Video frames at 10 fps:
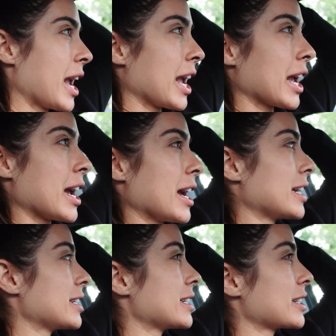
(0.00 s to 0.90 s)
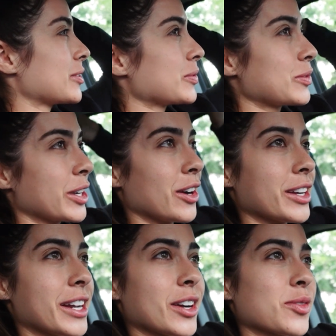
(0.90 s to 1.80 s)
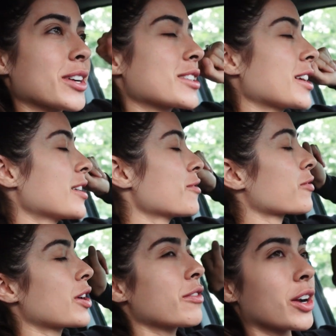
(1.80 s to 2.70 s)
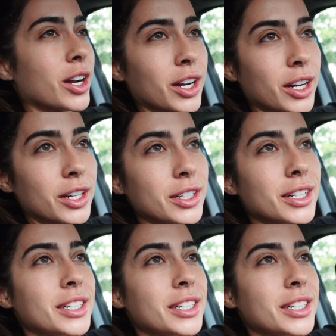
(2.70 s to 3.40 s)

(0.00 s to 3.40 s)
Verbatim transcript: And we are here. We are sitting in front of her.